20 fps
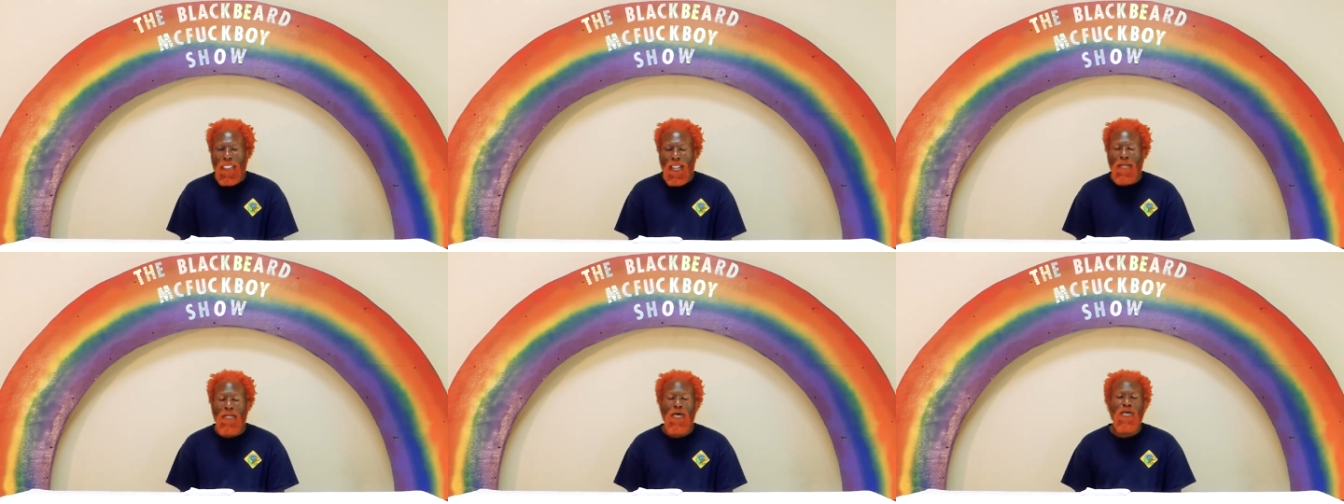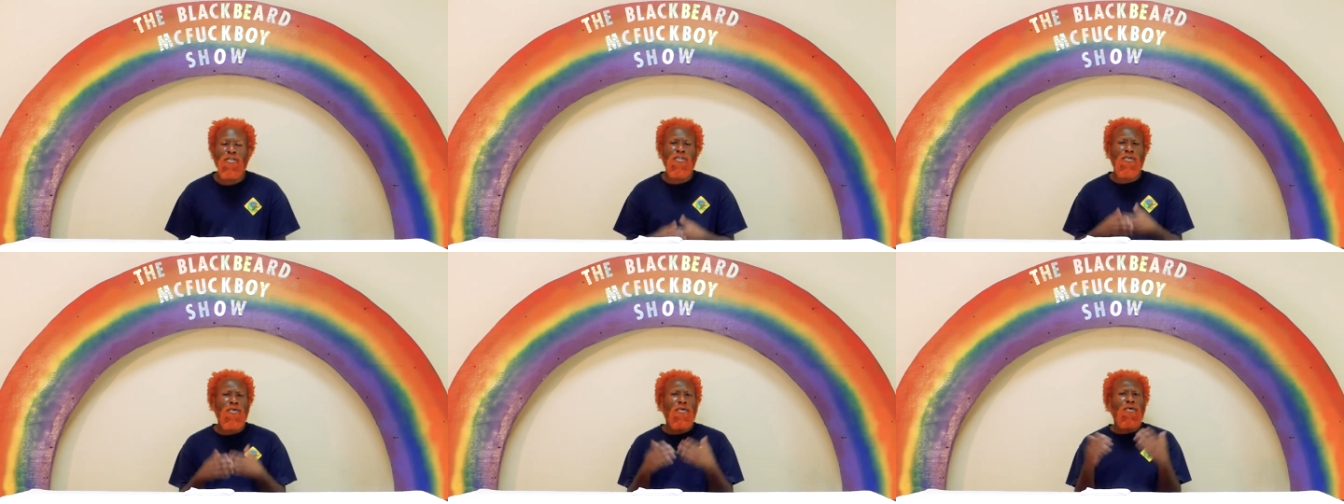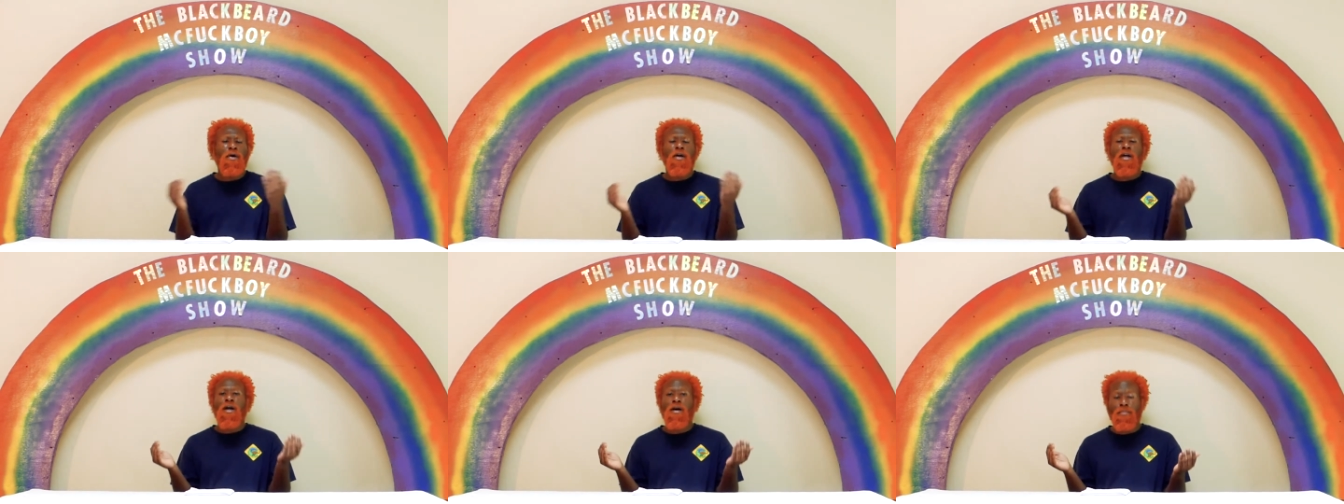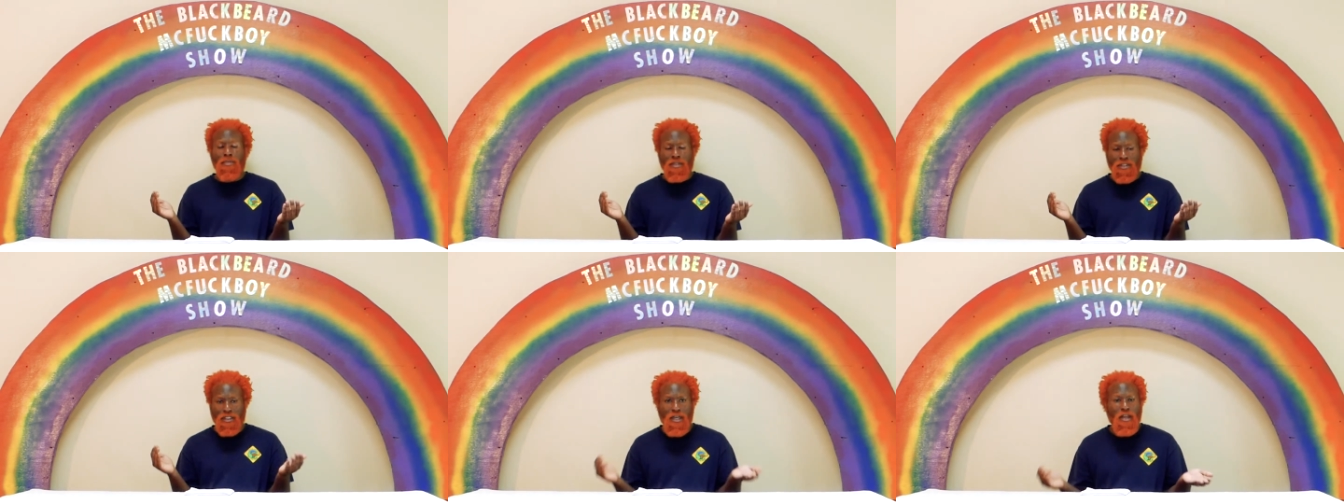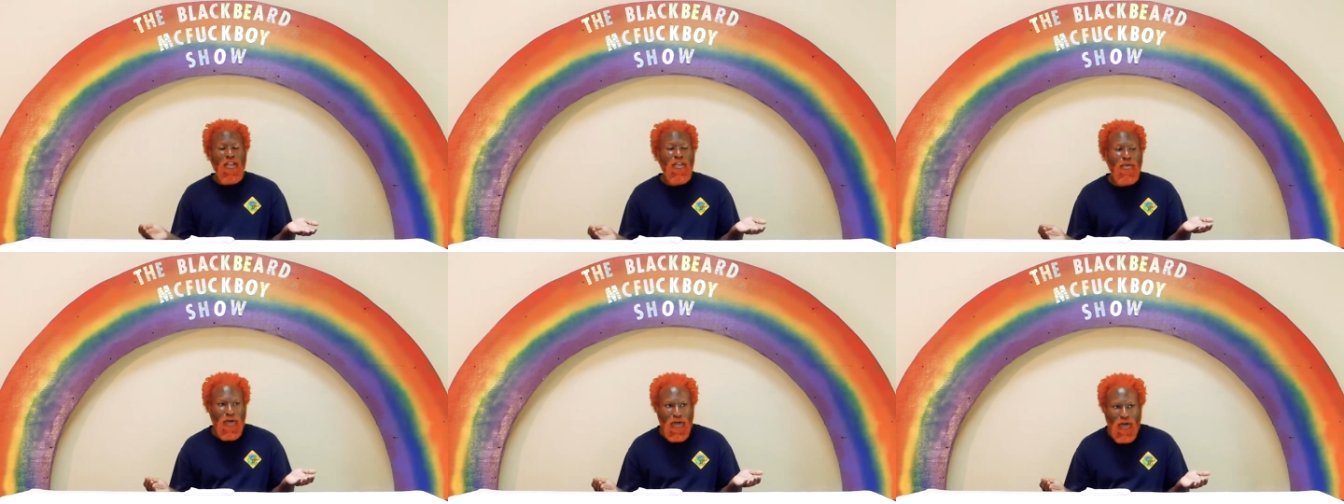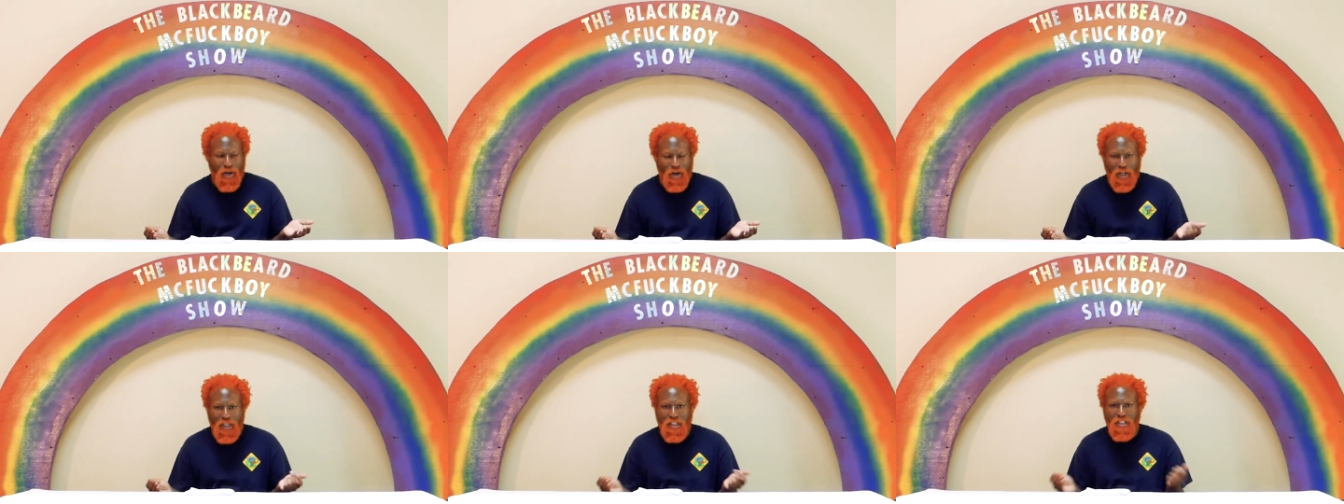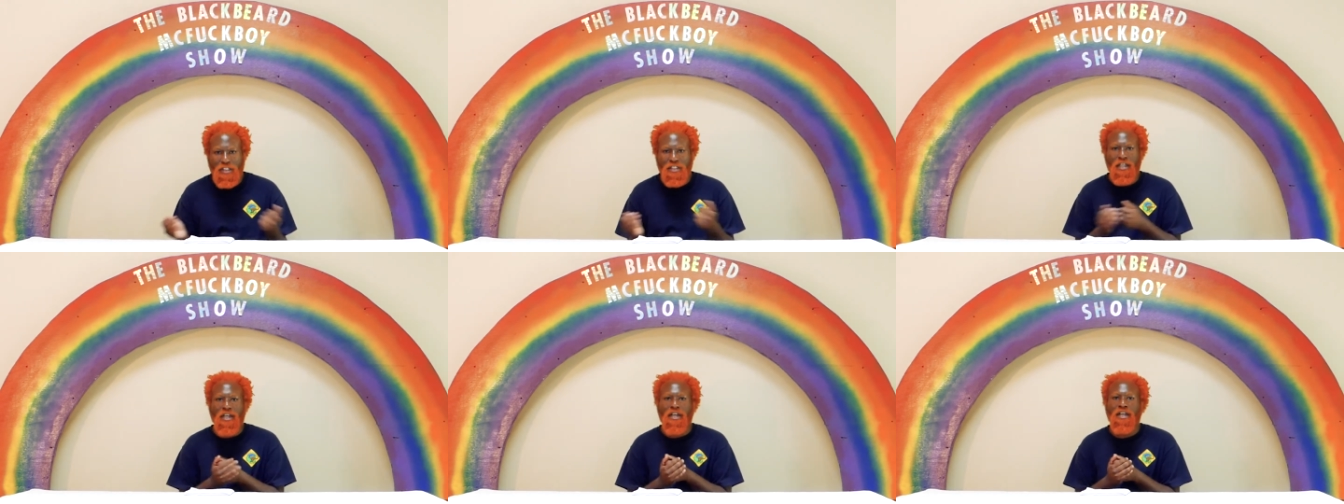I'm also accomplished in other
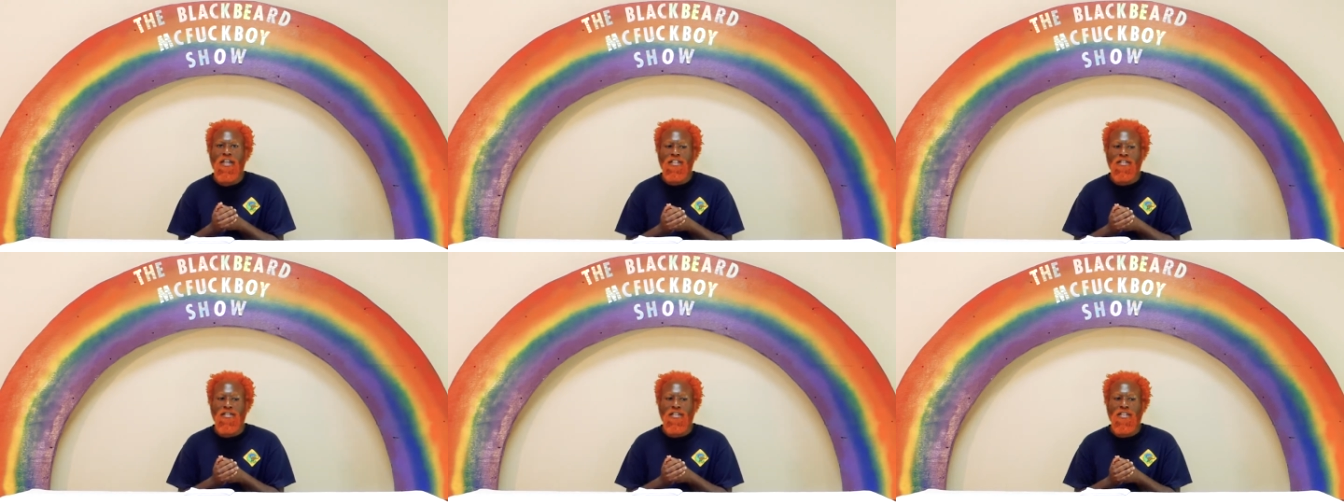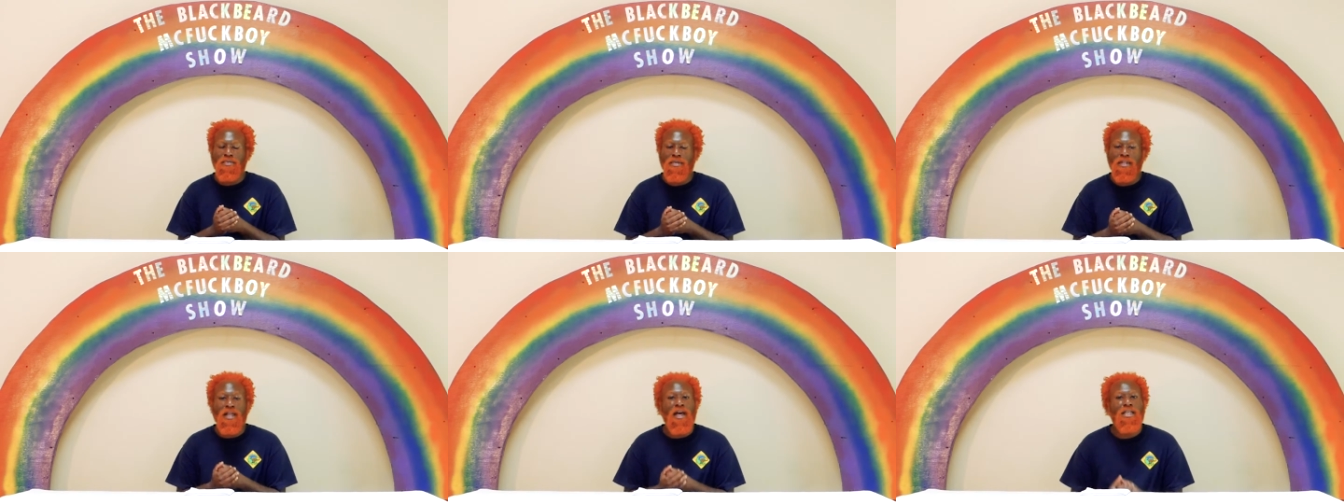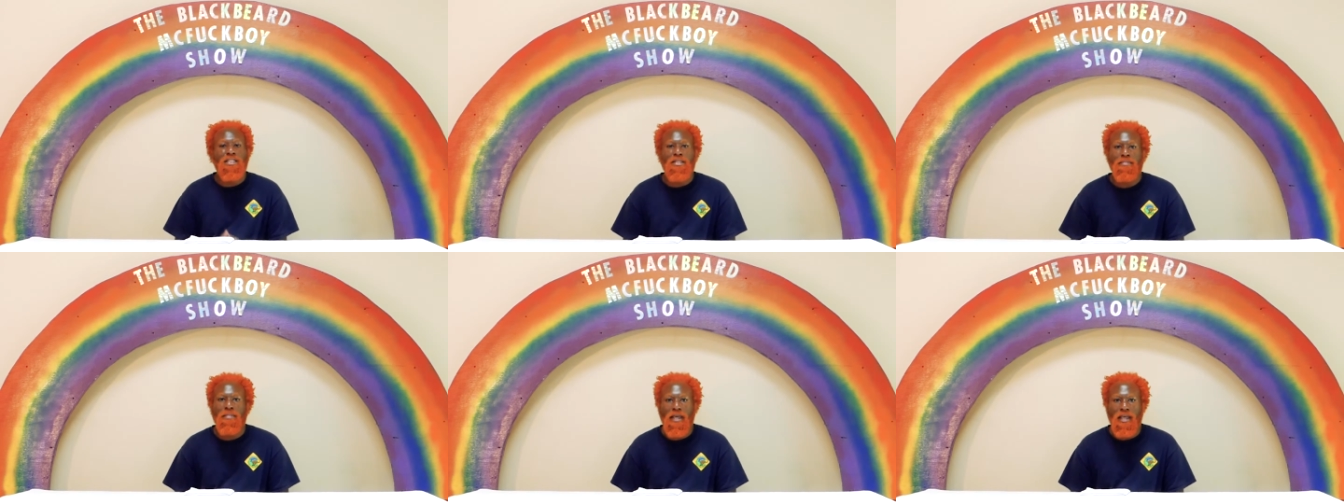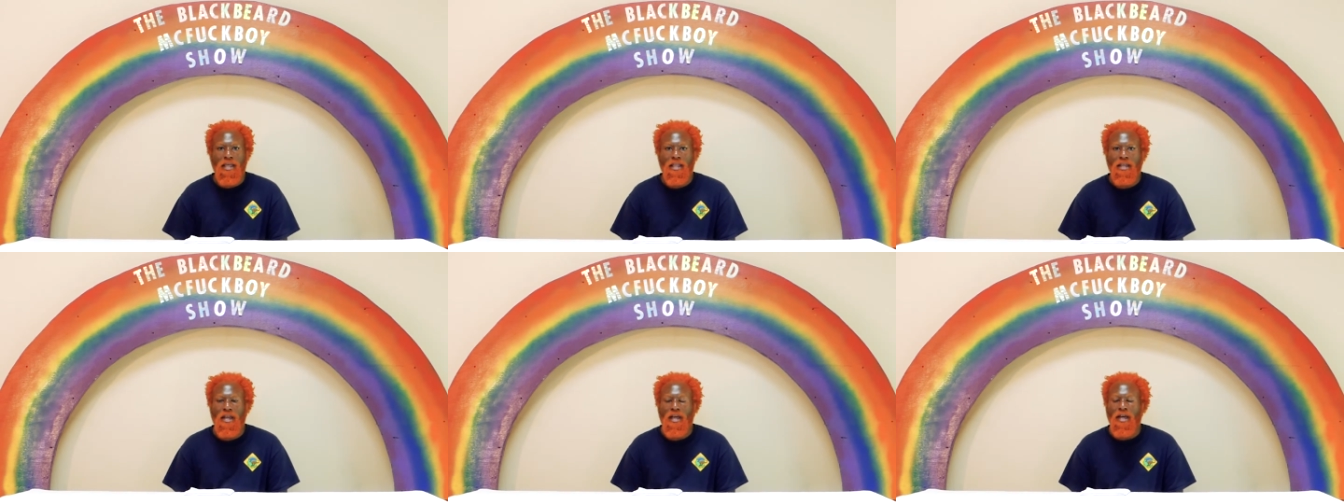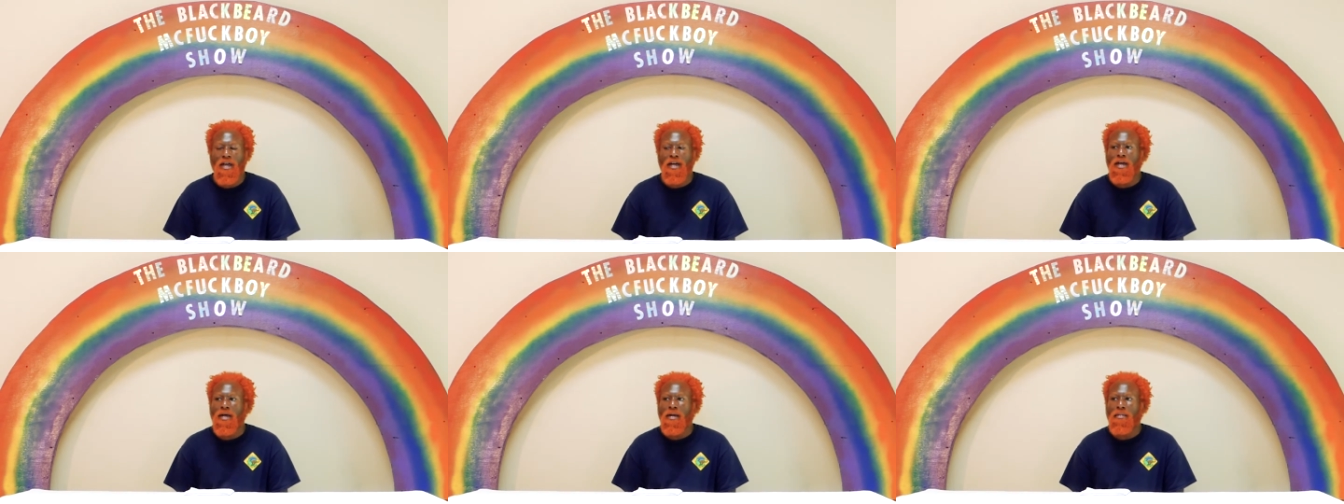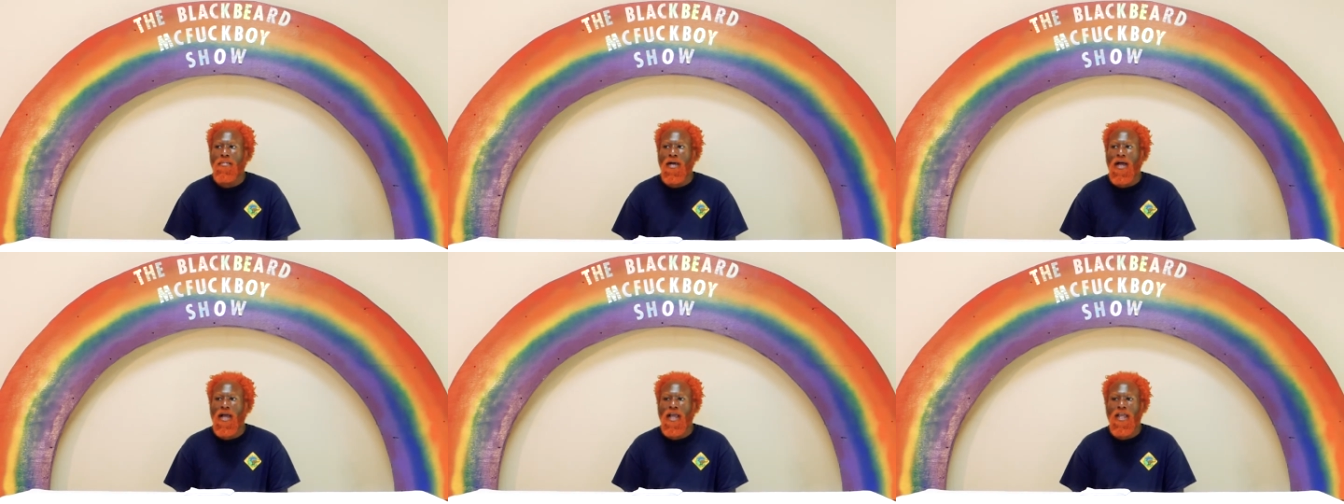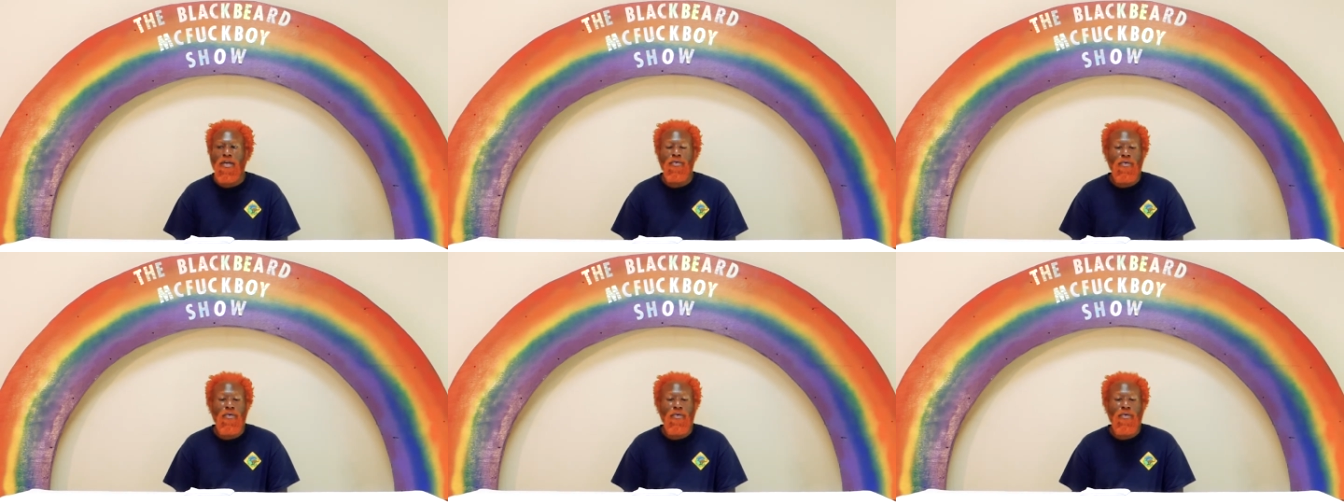regards since we last met. I